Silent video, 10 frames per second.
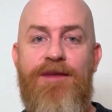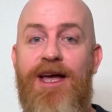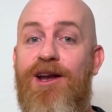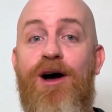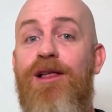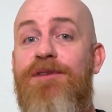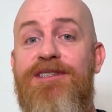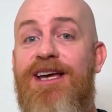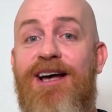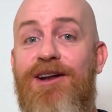And all of
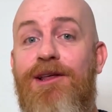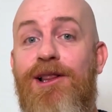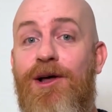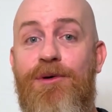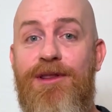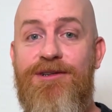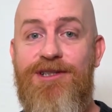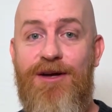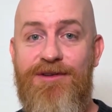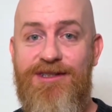this can not only lower their
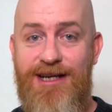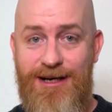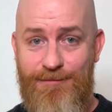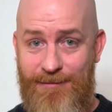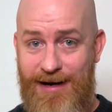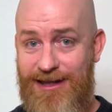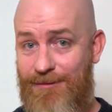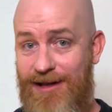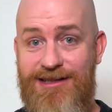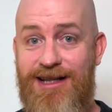self-esteem, but make
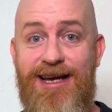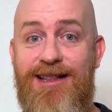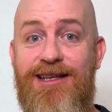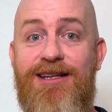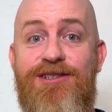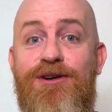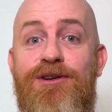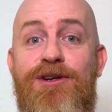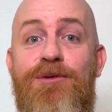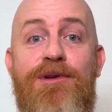them less likely to turn
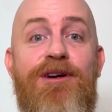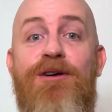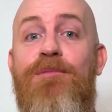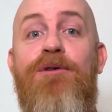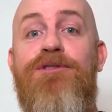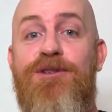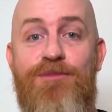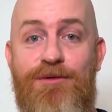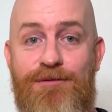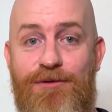to you with their emotions
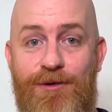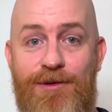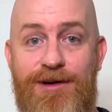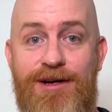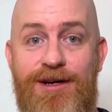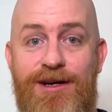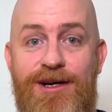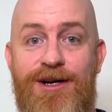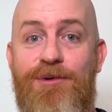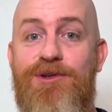moving forward,
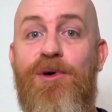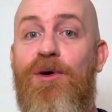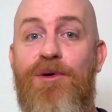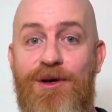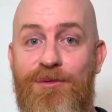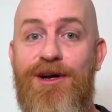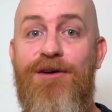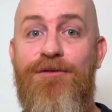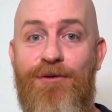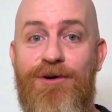which will only
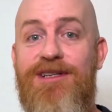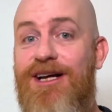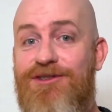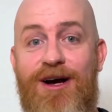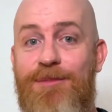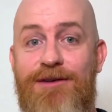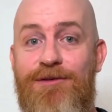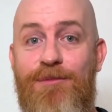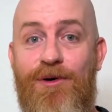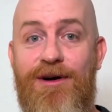reinforce that trauma
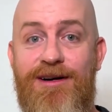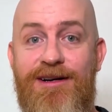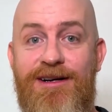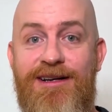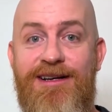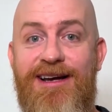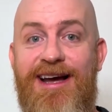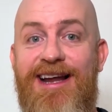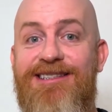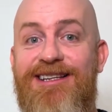even more.
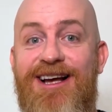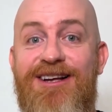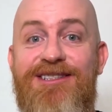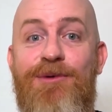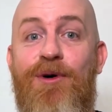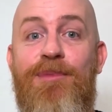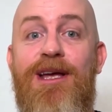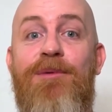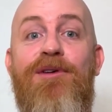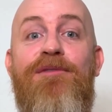And as it does, they won't
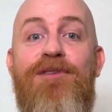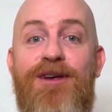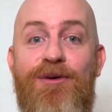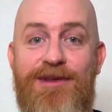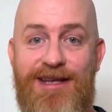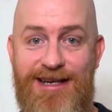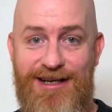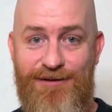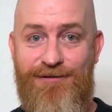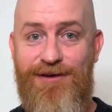be able to feel what they
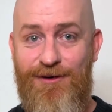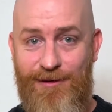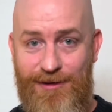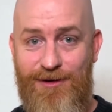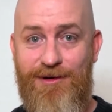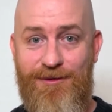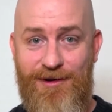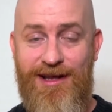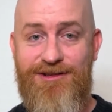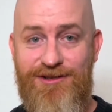need to feel with you in the
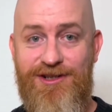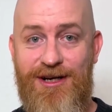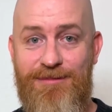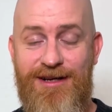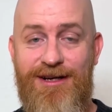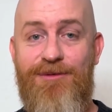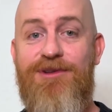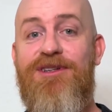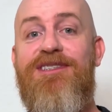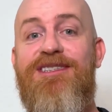relationship, which is